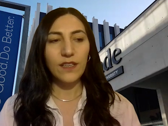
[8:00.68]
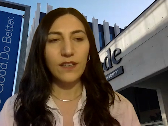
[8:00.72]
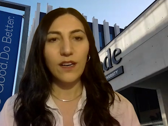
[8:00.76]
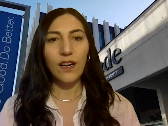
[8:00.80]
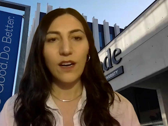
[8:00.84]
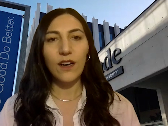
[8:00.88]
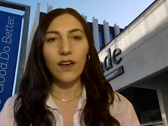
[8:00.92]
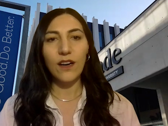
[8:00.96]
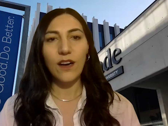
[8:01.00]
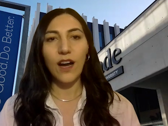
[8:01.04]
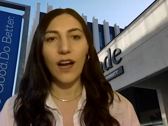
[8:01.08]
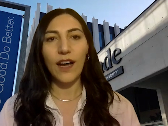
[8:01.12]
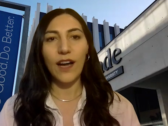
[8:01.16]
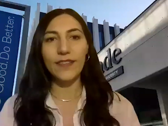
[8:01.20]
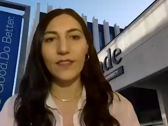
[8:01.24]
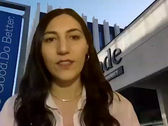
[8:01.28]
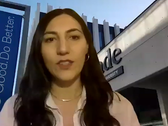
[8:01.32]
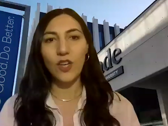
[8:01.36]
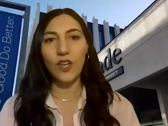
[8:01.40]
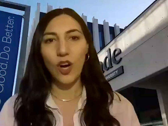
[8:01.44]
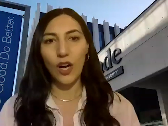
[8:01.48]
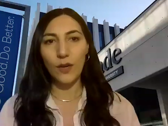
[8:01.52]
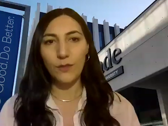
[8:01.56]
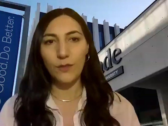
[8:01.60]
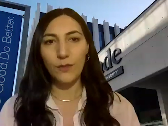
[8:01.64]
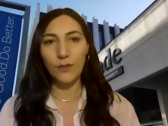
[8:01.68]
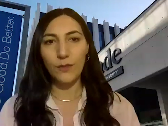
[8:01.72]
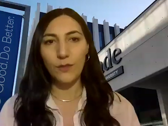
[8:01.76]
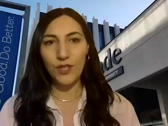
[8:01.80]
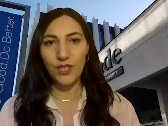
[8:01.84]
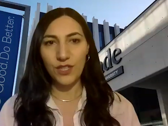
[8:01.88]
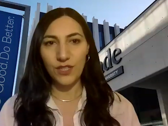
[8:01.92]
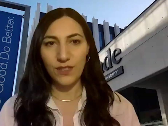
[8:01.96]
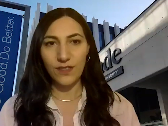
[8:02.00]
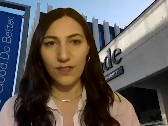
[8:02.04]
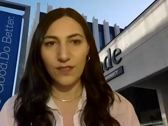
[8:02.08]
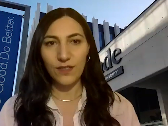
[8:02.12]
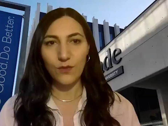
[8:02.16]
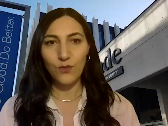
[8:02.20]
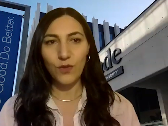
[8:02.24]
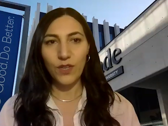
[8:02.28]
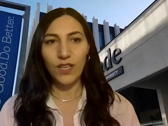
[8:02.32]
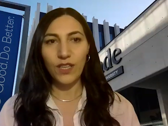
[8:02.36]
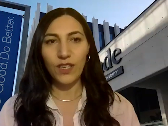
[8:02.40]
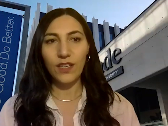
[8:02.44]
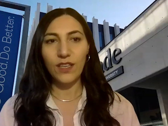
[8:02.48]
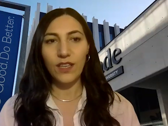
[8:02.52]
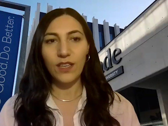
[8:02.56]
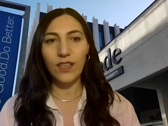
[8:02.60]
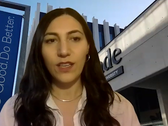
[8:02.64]
there are other options.
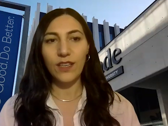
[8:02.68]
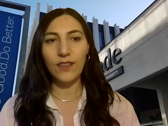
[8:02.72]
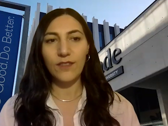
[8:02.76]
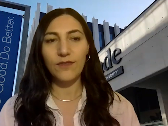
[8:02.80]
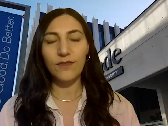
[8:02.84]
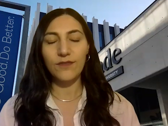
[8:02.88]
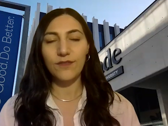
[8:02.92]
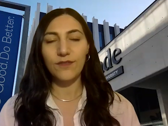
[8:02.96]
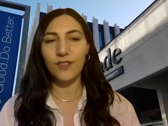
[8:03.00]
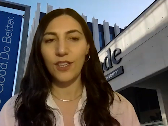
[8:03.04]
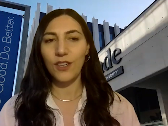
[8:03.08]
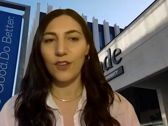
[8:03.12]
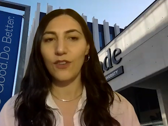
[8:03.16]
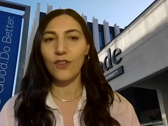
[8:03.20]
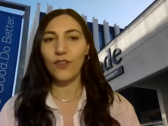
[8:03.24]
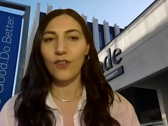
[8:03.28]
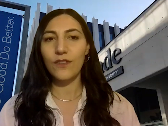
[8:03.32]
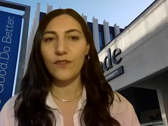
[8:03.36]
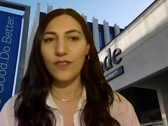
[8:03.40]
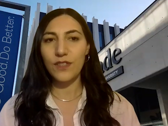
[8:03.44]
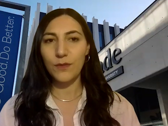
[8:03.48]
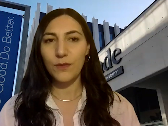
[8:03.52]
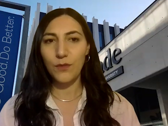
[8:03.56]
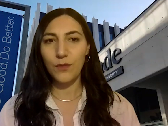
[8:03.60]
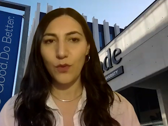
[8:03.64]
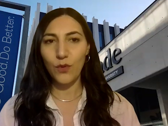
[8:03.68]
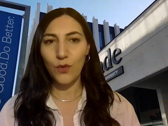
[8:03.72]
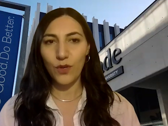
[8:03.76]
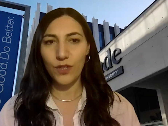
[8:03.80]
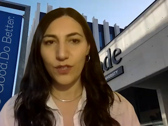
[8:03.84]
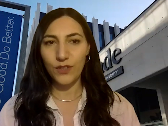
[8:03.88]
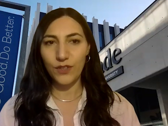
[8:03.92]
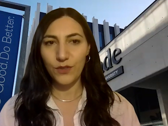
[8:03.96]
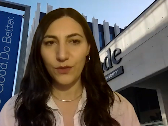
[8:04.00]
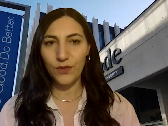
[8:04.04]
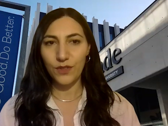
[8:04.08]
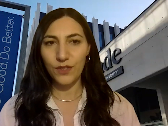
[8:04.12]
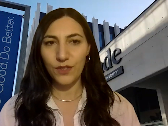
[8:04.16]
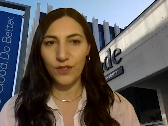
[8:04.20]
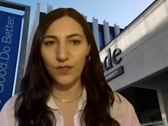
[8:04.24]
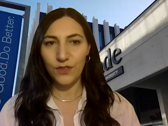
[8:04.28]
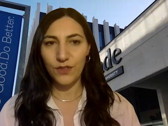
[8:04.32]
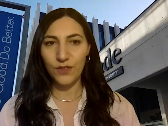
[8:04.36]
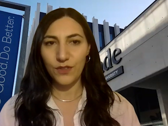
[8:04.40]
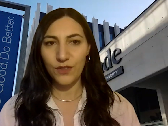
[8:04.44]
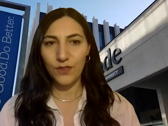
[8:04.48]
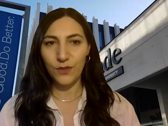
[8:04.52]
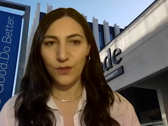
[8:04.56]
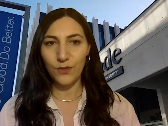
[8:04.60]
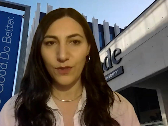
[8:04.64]
We give a lot of support to the
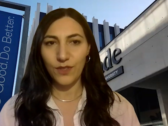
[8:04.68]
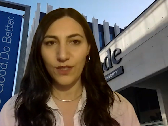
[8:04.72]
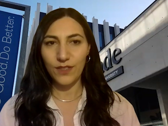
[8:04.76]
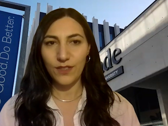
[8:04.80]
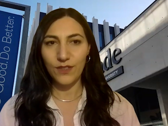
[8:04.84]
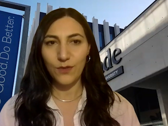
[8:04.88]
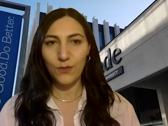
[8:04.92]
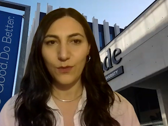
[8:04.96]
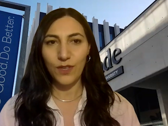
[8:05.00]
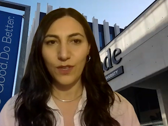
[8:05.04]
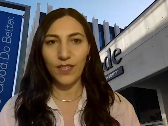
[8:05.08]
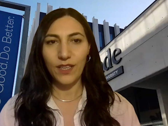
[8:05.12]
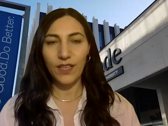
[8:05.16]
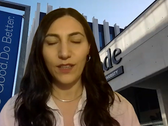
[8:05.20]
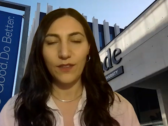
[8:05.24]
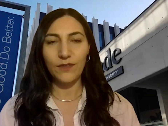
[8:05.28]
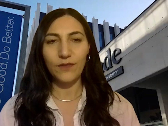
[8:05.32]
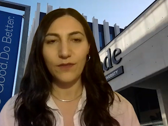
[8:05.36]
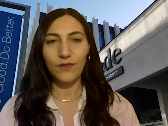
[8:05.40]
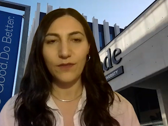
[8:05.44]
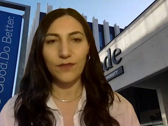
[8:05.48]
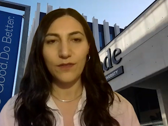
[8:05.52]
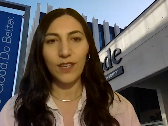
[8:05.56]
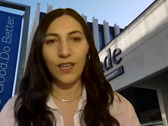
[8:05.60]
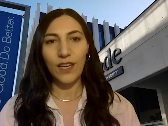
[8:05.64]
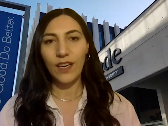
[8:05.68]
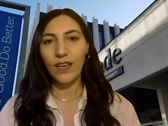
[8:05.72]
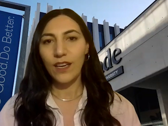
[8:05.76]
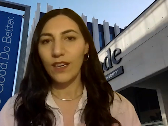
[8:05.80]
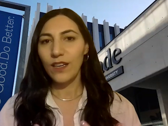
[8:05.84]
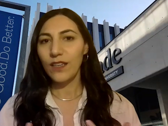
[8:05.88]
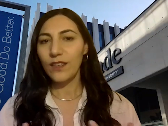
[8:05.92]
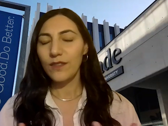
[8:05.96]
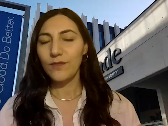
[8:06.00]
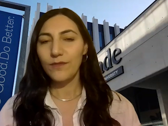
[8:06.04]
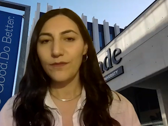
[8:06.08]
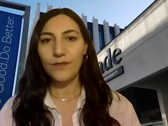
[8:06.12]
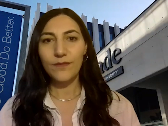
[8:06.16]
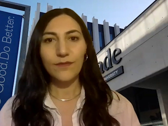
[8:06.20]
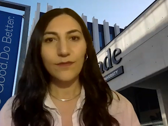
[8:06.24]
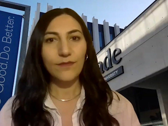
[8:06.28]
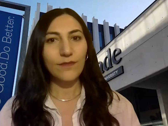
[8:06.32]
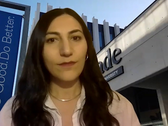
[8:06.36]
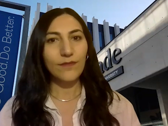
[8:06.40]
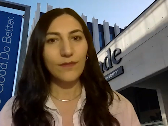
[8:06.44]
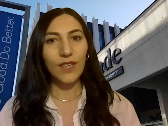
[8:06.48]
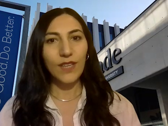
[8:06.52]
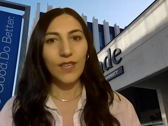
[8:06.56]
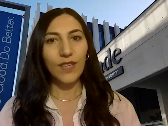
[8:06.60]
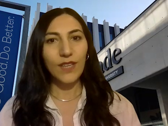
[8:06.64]
students. We give
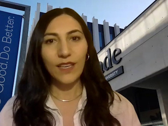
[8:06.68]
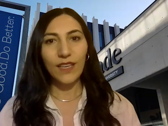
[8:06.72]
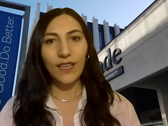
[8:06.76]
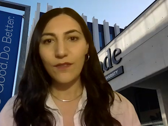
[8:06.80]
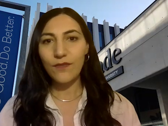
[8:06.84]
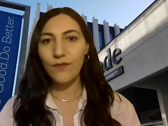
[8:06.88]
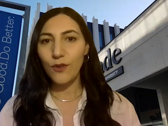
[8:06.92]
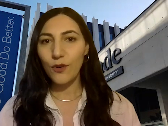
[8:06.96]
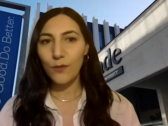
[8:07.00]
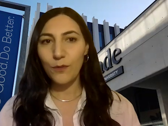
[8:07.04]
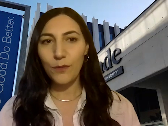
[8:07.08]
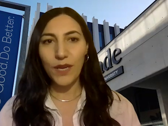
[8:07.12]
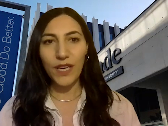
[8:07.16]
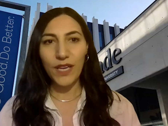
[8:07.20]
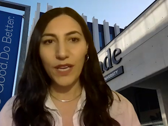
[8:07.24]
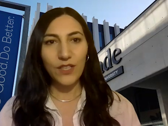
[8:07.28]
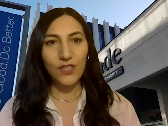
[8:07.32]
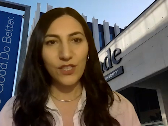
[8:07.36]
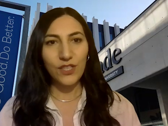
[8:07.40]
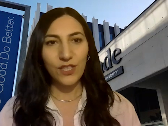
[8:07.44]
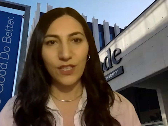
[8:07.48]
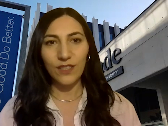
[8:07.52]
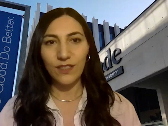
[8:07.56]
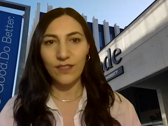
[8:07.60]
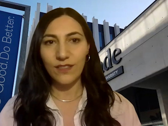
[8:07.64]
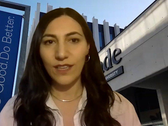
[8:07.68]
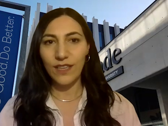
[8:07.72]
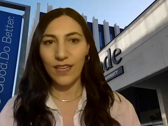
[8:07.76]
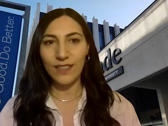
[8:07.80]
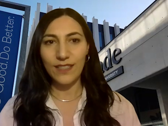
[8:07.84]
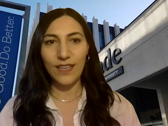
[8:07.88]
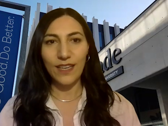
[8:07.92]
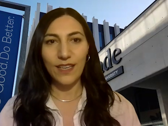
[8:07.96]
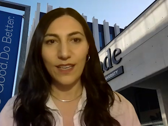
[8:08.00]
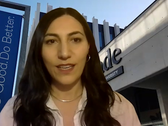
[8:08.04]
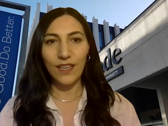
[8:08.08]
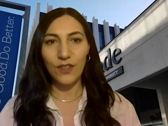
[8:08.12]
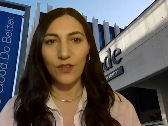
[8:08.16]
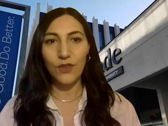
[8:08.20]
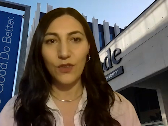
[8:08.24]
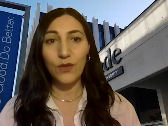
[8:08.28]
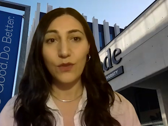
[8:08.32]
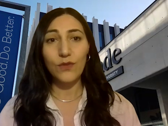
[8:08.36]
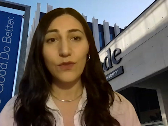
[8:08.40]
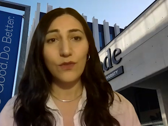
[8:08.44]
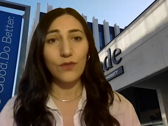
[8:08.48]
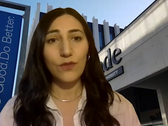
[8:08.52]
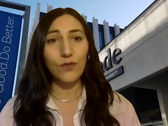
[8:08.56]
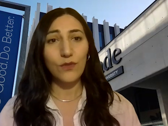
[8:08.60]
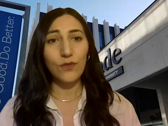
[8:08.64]
information that they can
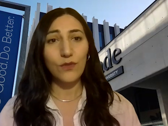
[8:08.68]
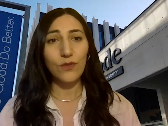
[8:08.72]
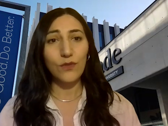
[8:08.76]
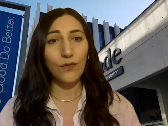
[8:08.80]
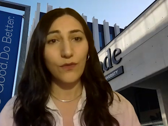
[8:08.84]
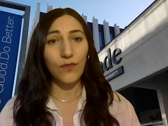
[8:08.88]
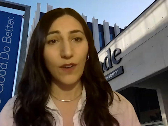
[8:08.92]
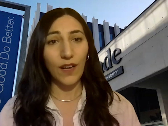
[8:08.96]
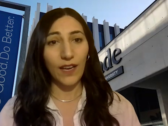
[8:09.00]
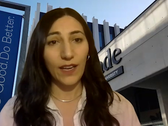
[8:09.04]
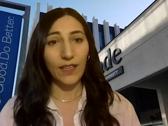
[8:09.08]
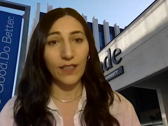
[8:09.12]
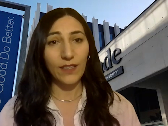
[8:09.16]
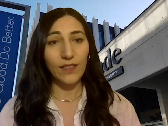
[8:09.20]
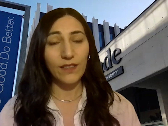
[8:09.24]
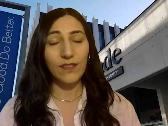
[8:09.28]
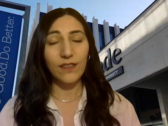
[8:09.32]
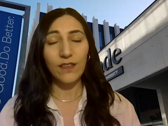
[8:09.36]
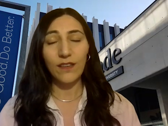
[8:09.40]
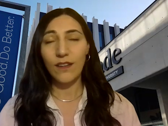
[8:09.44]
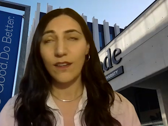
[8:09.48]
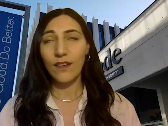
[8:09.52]
use to find